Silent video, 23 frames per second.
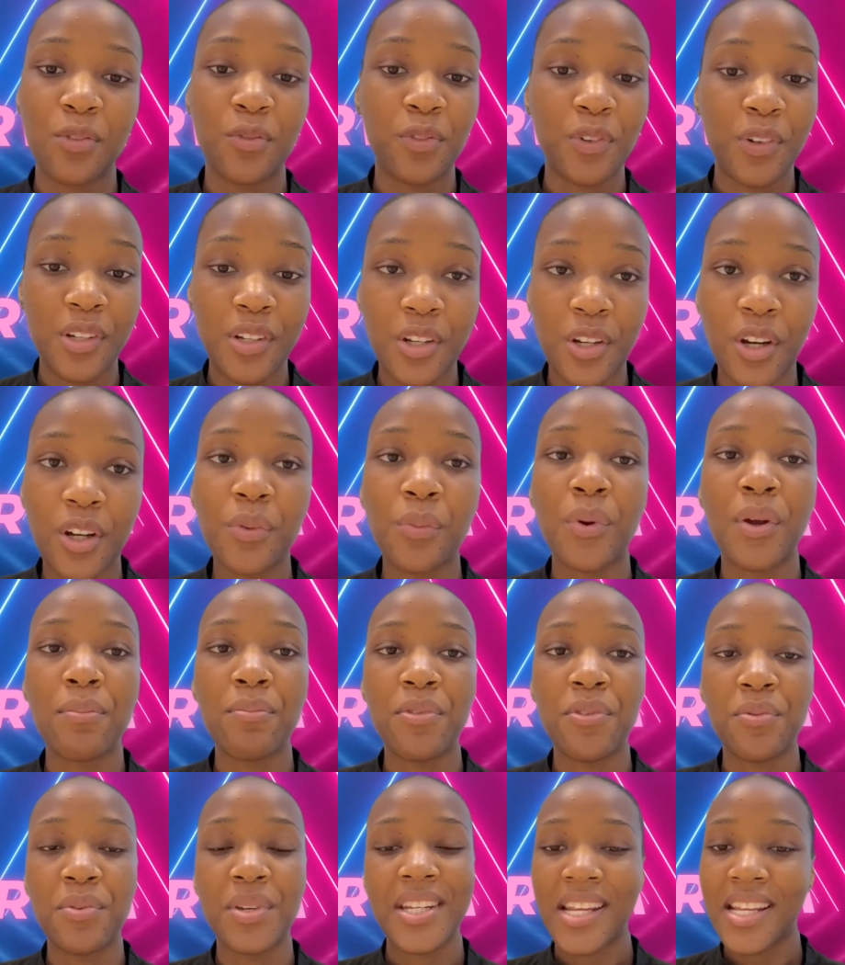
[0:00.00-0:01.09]
for
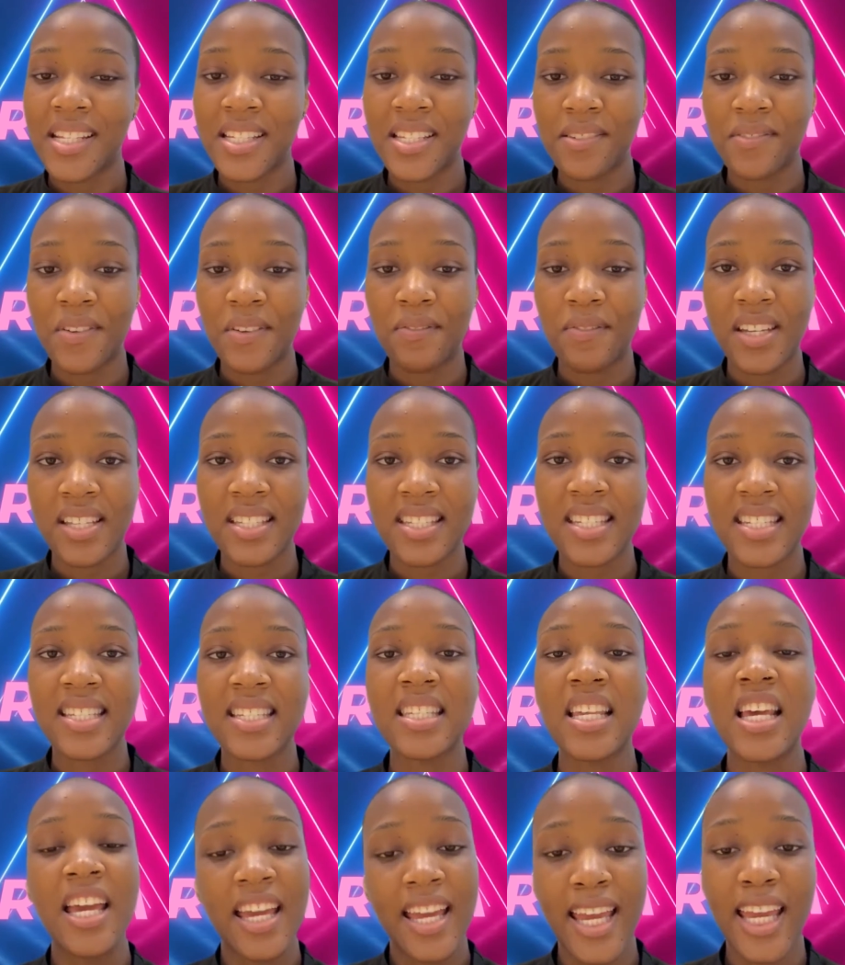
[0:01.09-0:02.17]
non-Web3 native investors
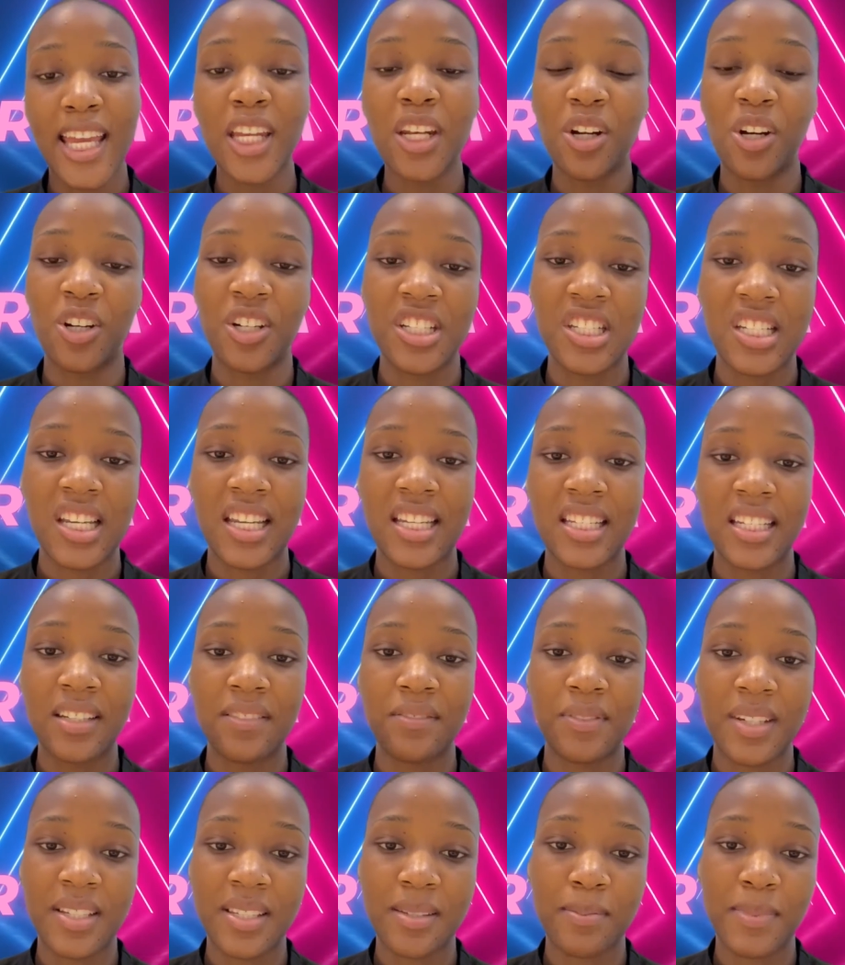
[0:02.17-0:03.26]
in on-chain
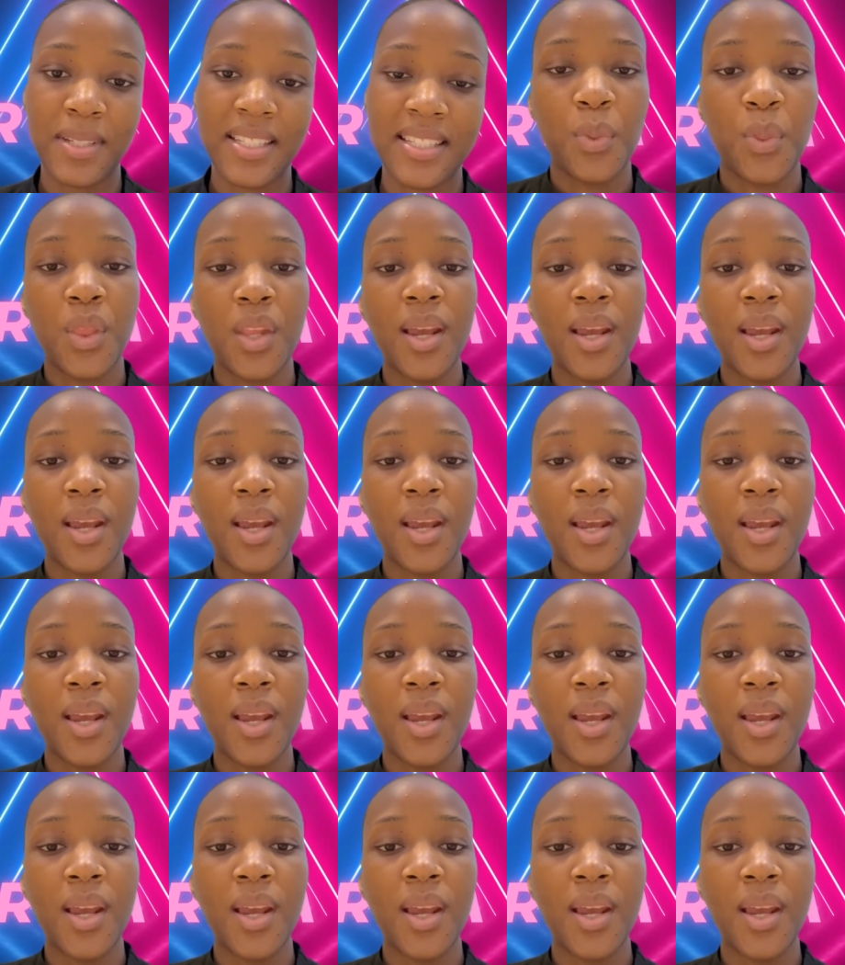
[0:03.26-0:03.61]
investment.